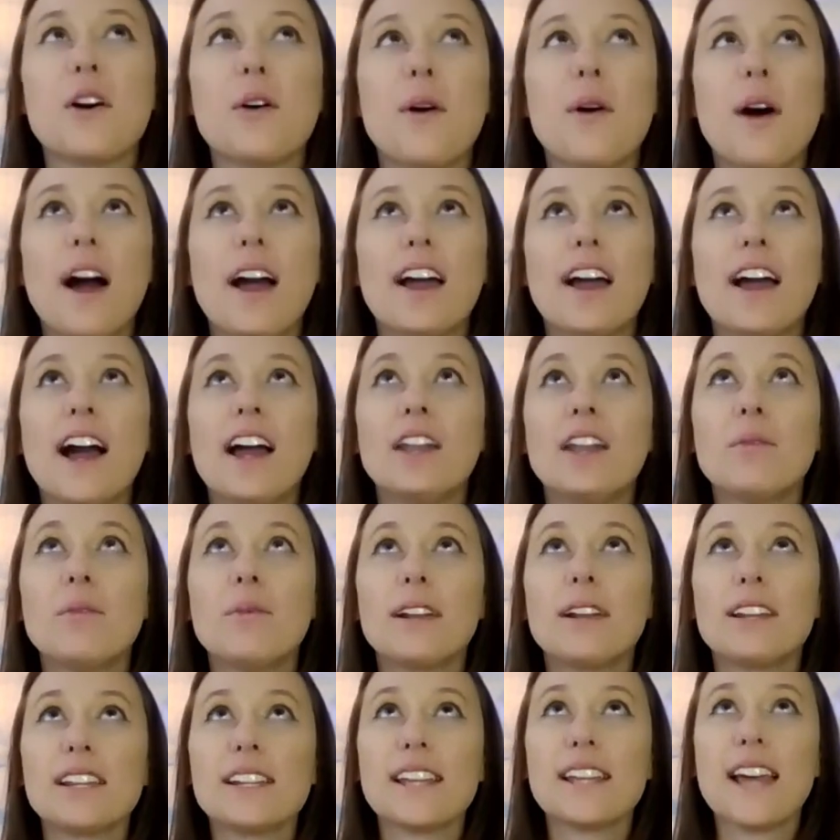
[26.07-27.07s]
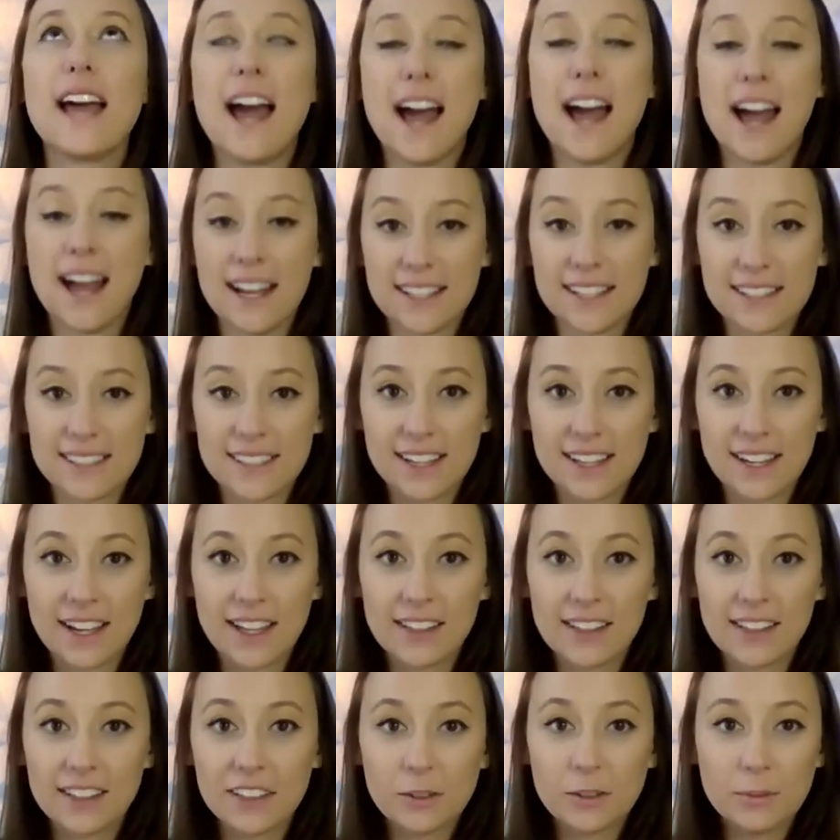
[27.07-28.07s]
And so I kind of wanted to ask
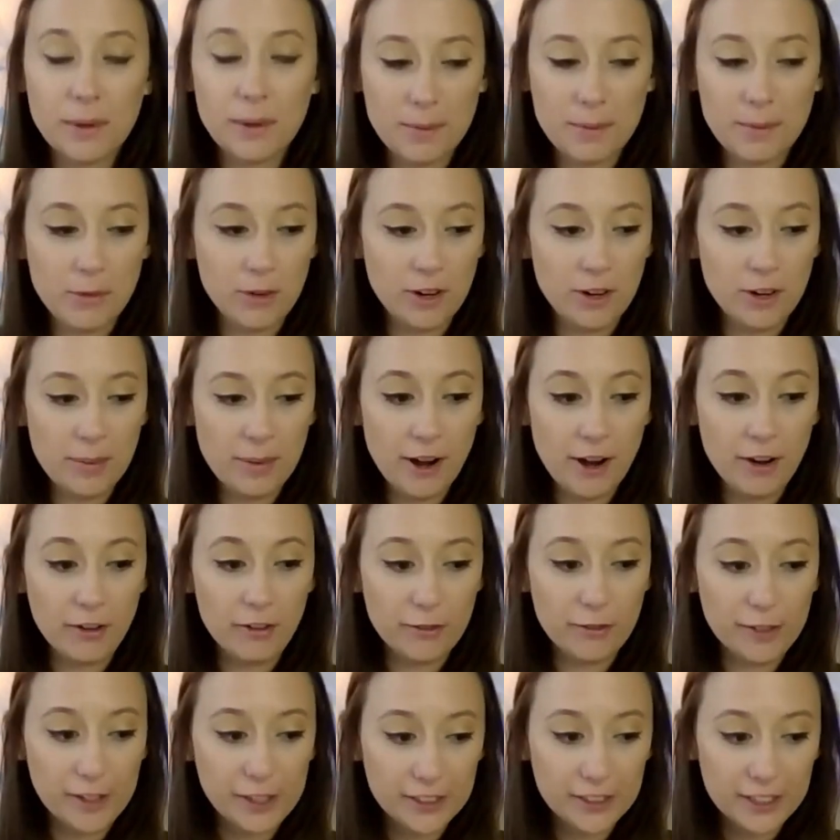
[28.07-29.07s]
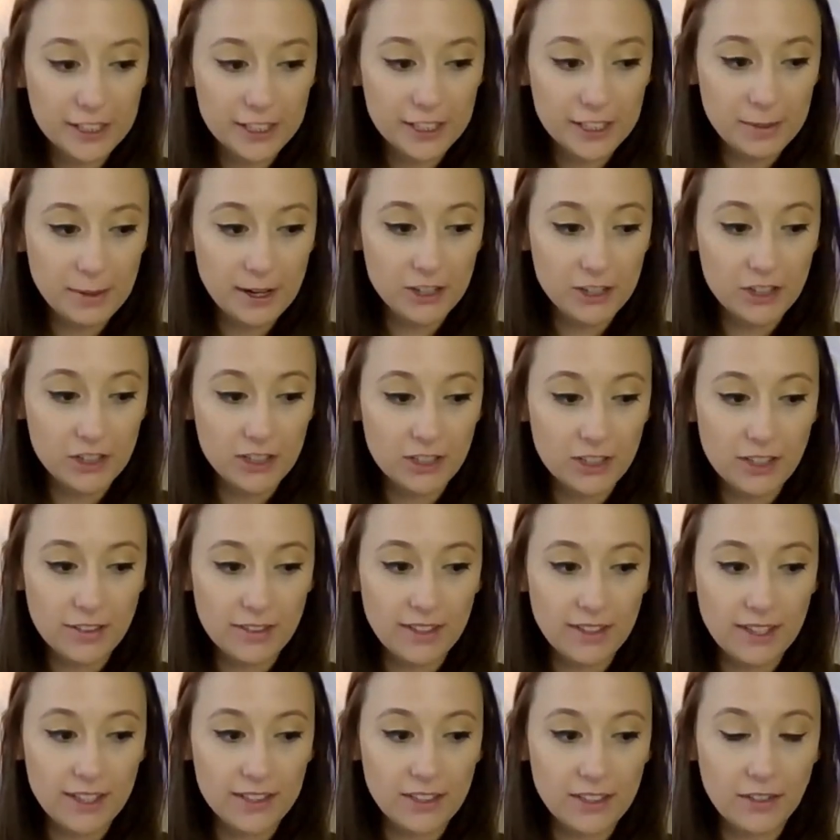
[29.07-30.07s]
a little bit more about field inspections,
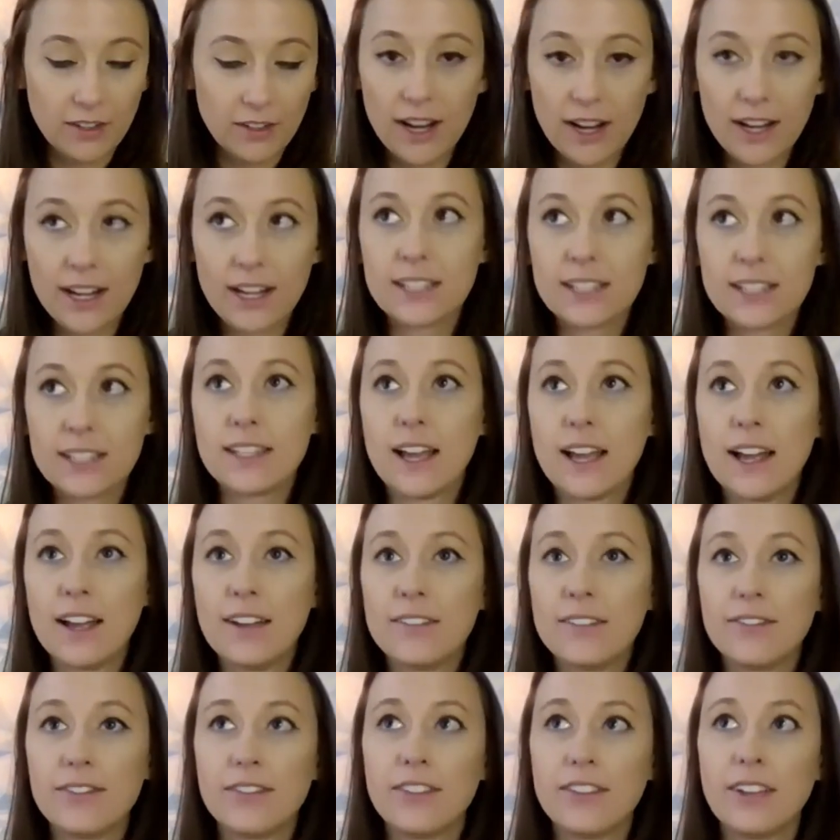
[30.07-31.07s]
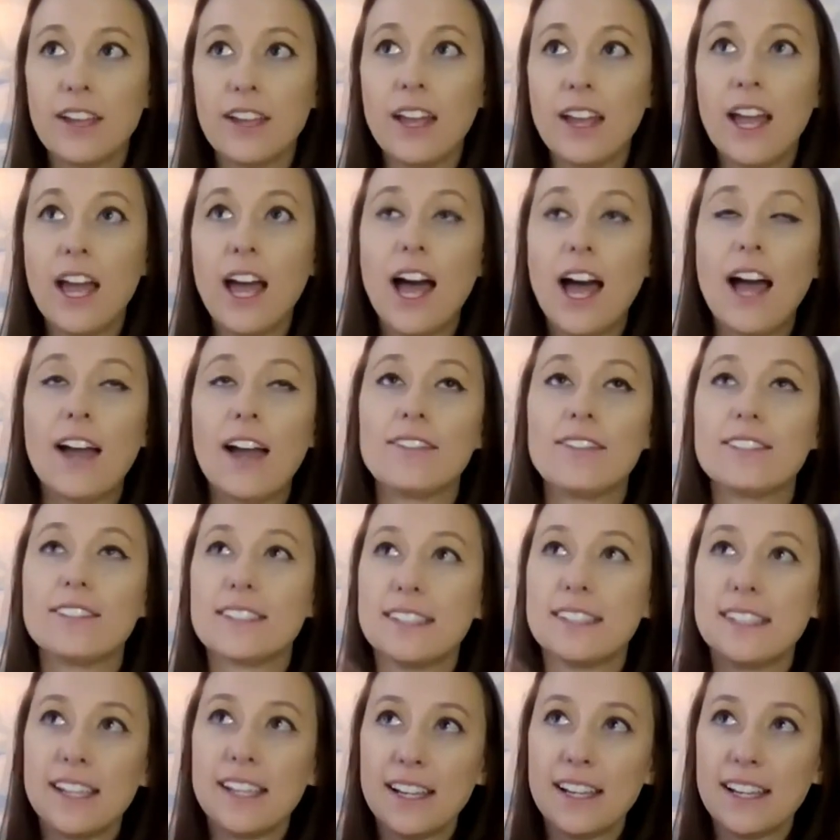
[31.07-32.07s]
if that's all right, because I've
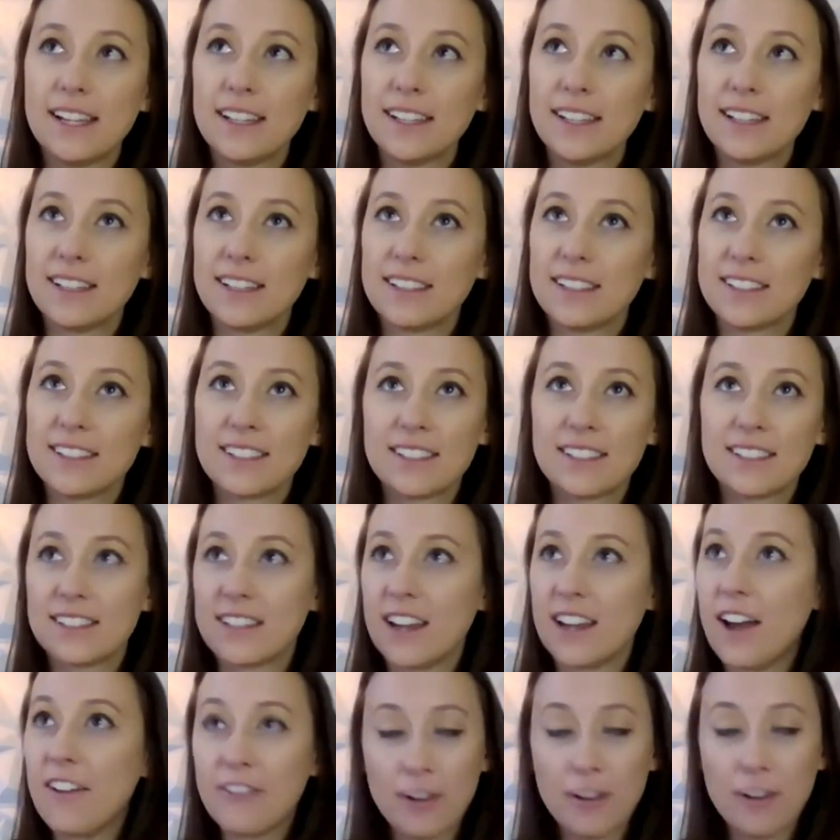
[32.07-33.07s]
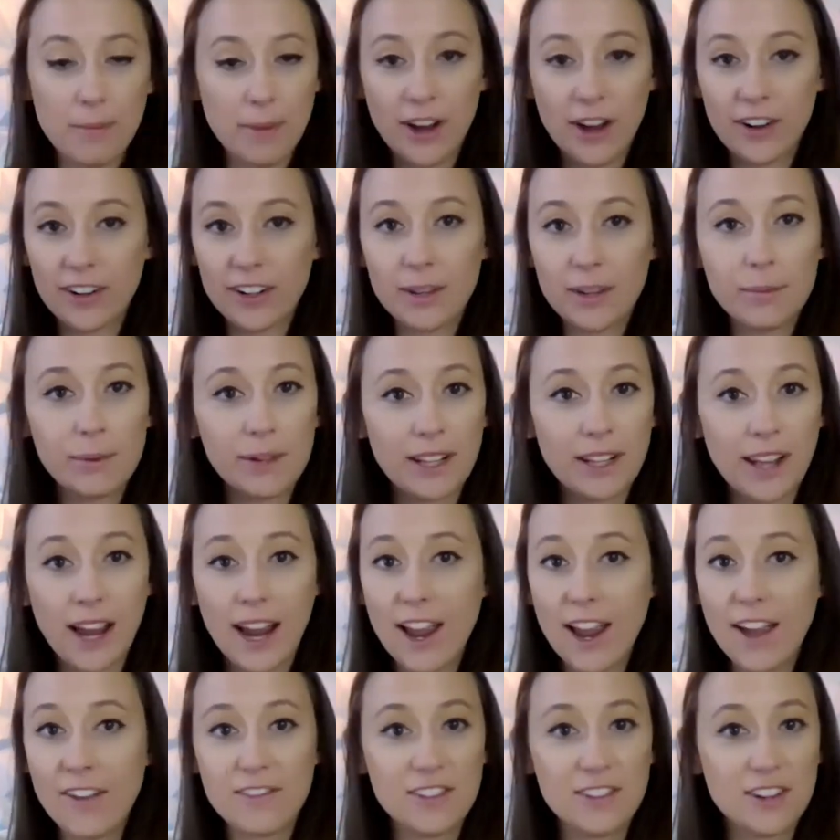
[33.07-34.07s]
seen stuff about it, but
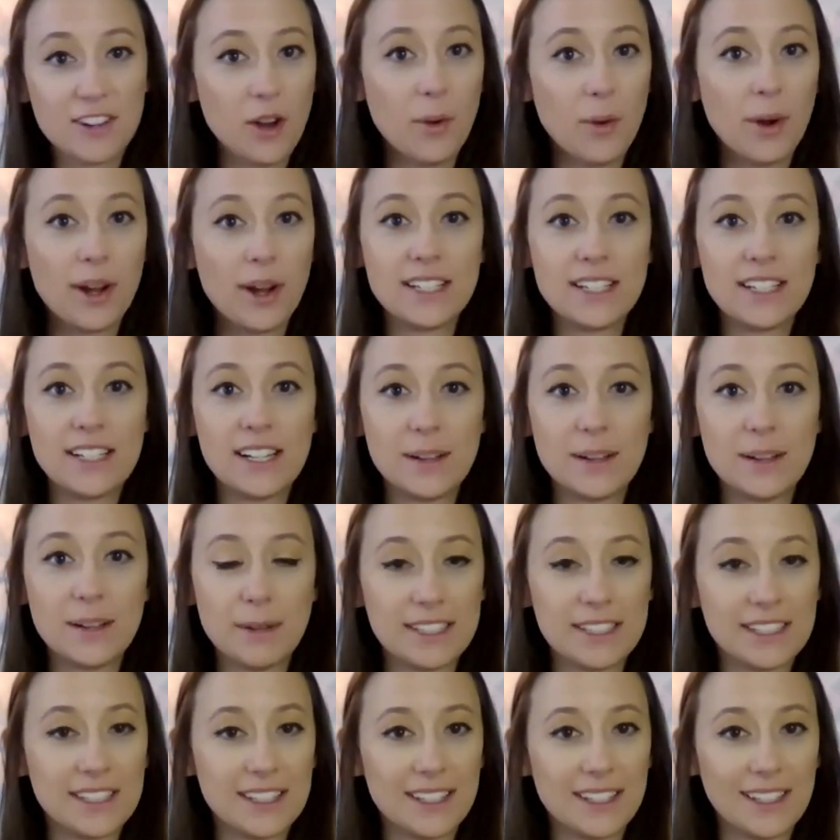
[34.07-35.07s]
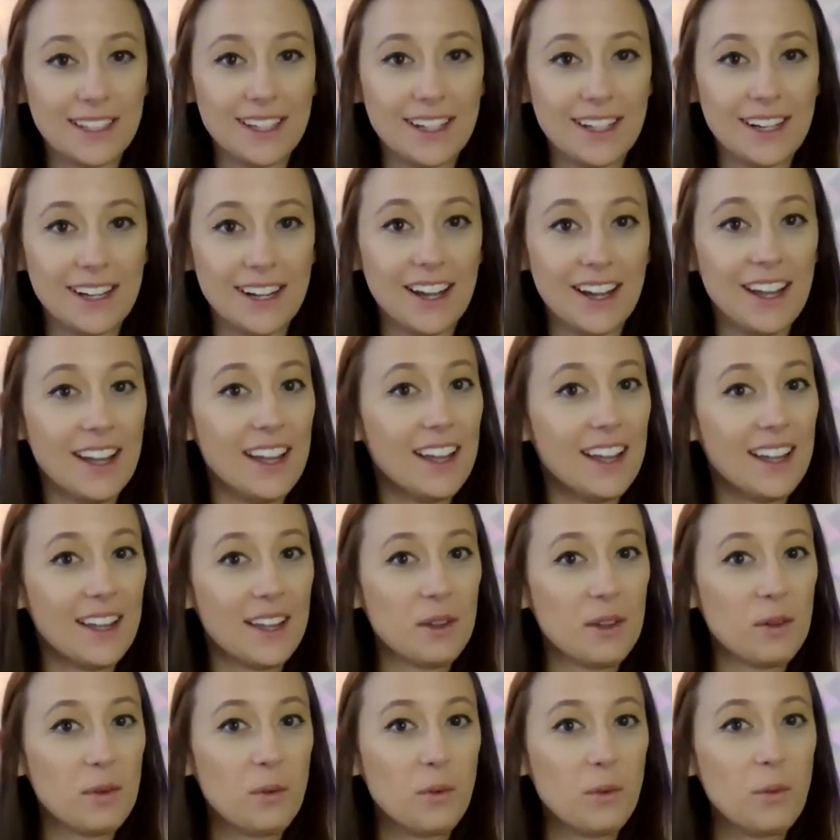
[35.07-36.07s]
I have no idea basically
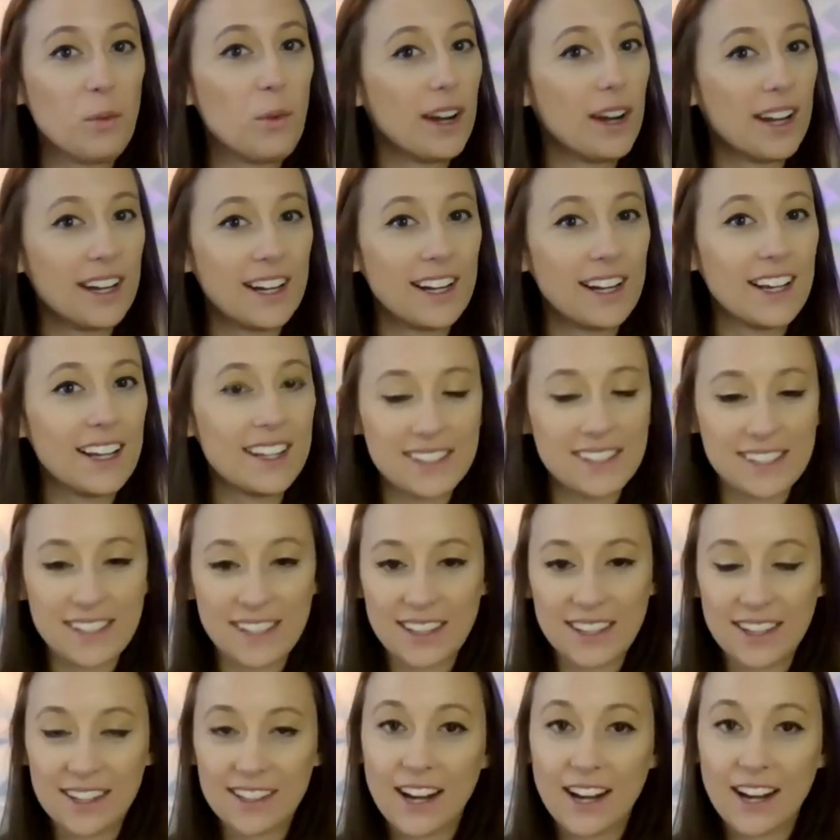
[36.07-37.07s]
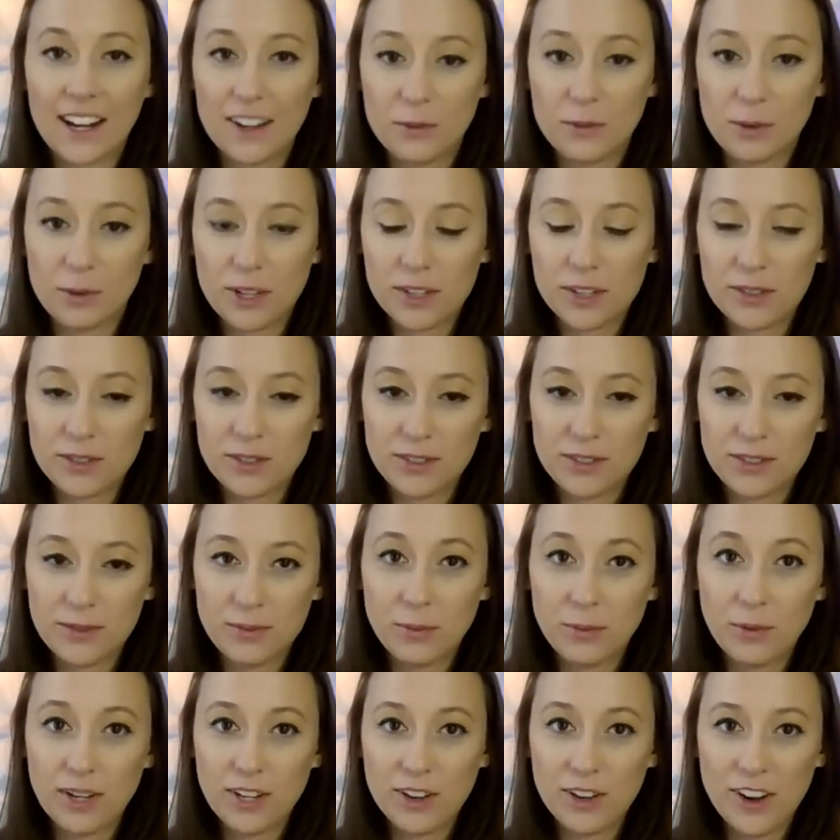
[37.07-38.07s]
what it is and then kind of
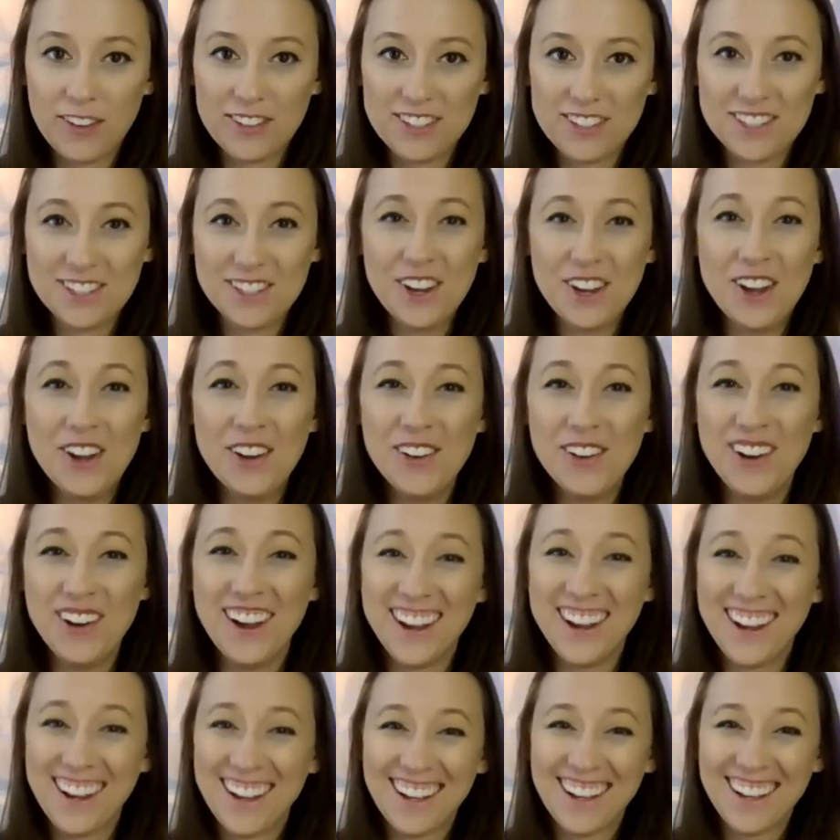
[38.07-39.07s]
what you have to do.